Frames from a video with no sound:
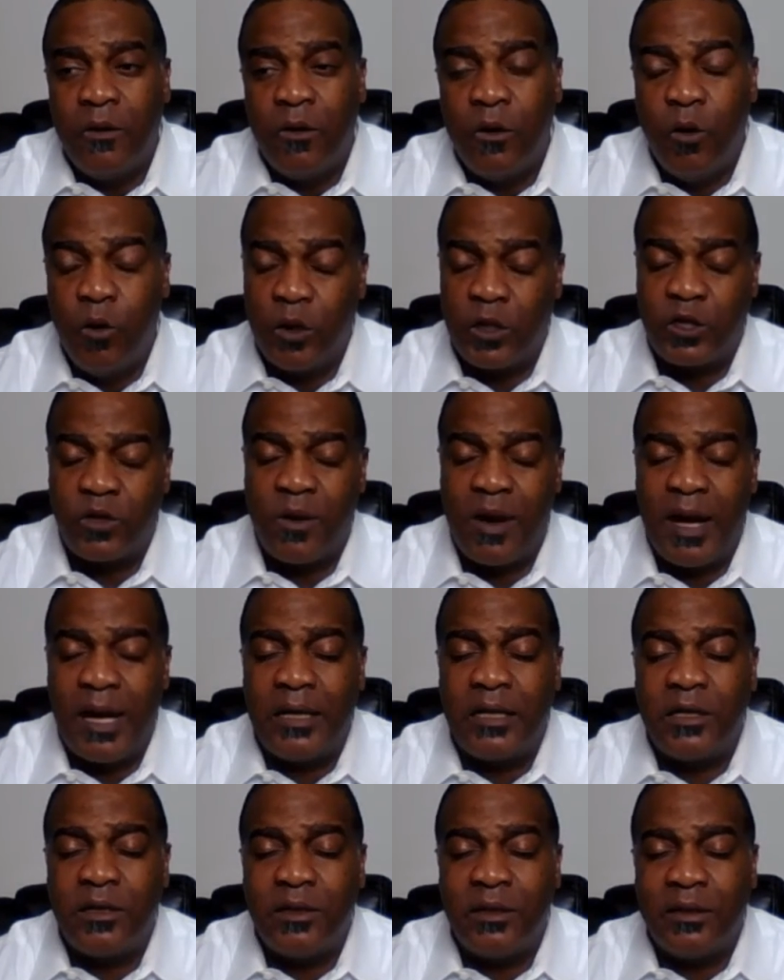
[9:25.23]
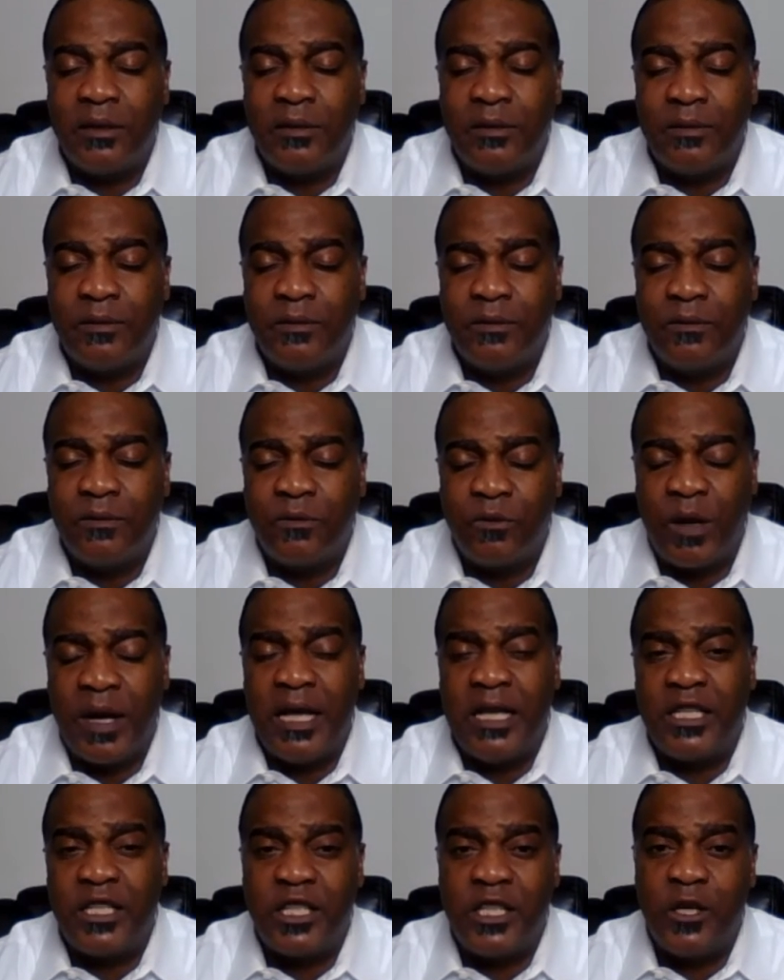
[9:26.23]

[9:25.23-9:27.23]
who are trying to raise